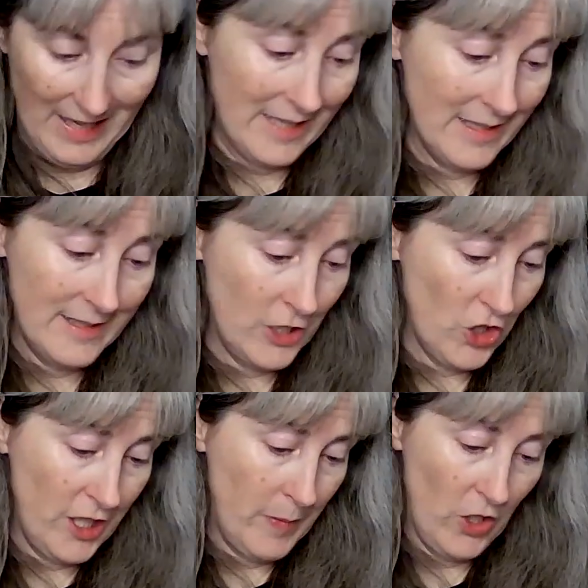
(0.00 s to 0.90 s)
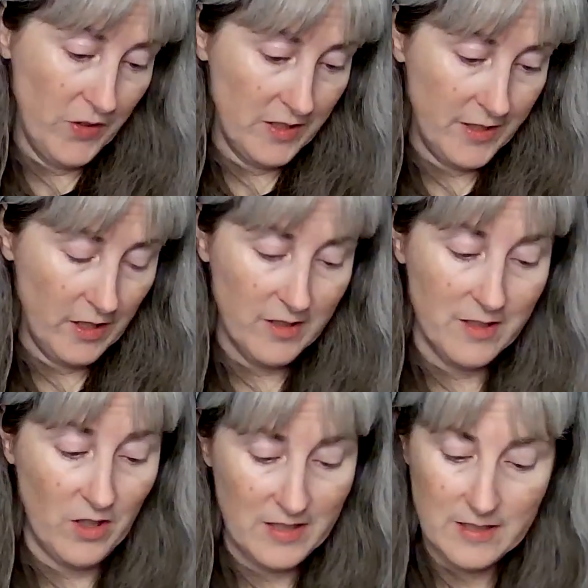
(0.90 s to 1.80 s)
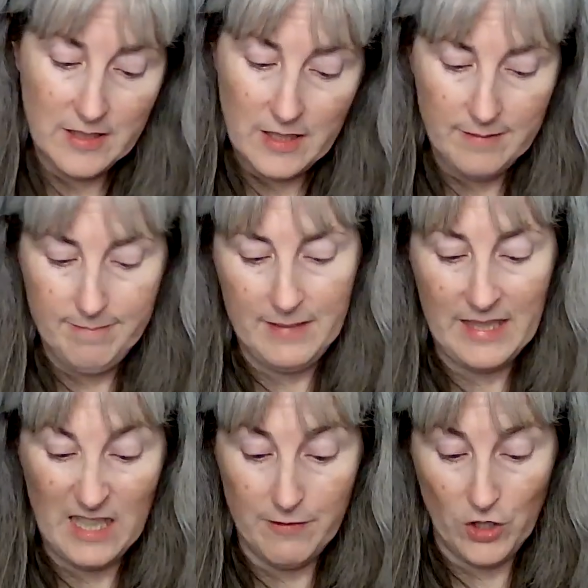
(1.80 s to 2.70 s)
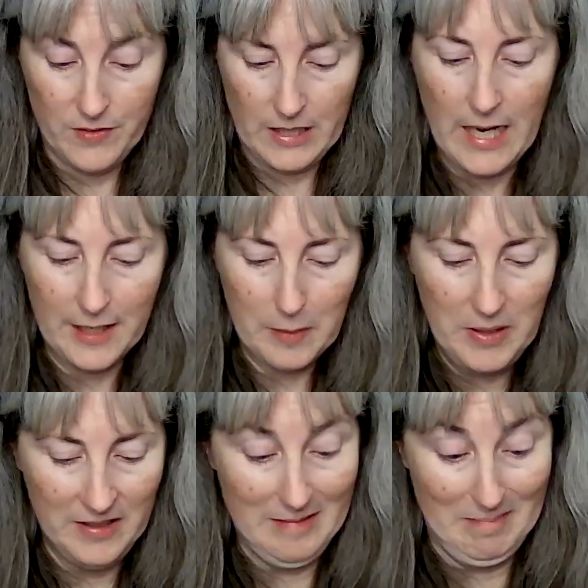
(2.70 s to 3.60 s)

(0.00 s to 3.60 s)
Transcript: I didn't stitch on him at all this year because honestly, I kind of forgot that I had him.